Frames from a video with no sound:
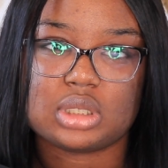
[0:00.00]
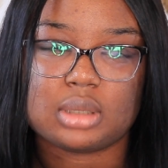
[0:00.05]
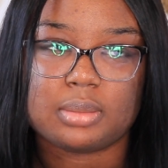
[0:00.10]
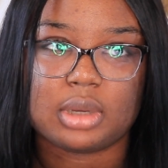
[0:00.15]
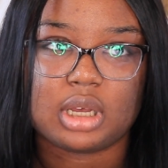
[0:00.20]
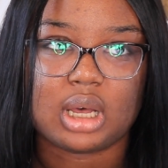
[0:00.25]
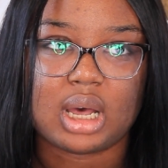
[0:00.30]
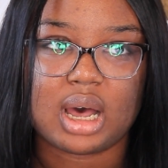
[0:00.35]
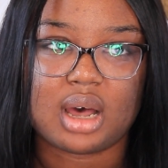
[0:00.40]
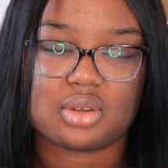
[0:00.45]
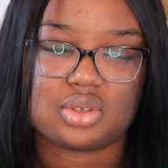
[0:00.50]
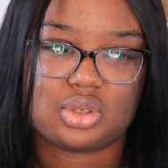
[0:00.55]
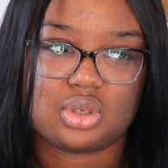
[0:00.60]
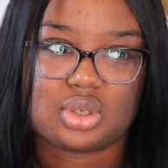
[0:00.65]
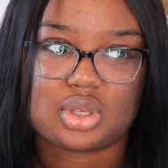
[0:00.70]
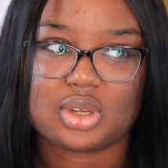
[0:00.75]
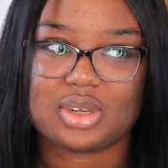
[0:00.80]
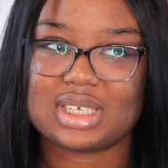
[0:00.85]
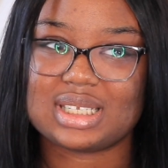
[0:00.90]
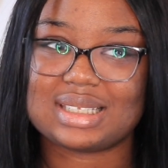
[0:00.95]
about how to
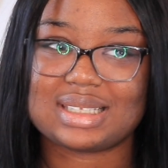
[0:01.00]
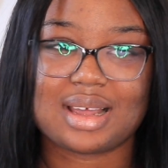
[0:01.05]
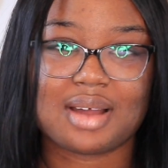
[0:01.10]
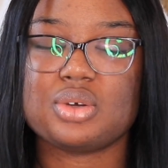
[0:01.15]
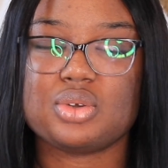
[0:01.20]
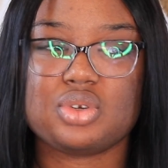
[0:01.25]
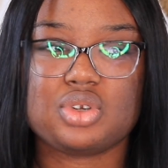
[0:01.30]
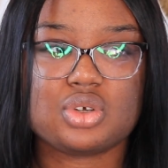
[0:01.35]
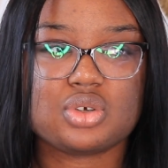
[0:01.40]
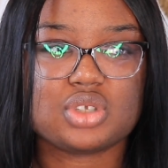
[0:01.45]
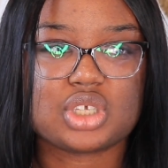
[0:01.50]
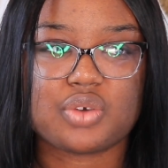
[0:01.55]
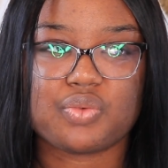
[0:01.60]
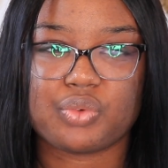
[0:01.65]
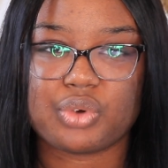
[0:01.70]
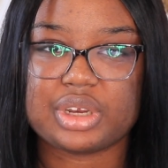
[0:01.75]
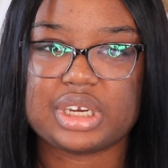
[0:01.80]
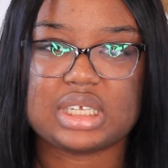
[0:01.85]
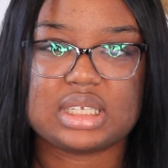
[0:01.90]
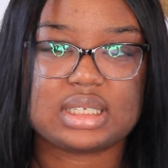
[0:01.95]
sew this down, you could use a
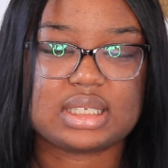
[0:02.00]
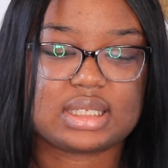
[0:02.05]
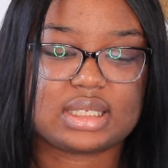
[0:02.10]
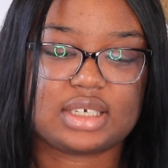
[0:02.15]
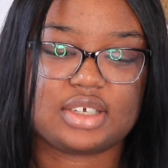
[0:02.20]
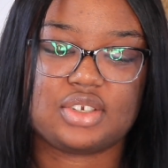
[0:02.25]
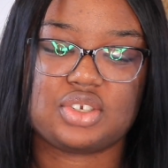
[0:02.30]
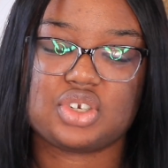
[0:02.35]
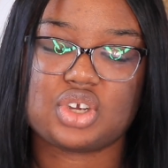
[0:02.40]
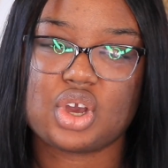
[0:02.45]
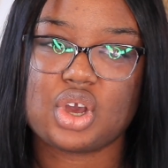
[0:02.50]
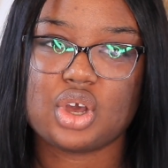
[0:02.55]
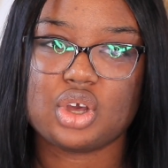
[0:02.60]
running stitch,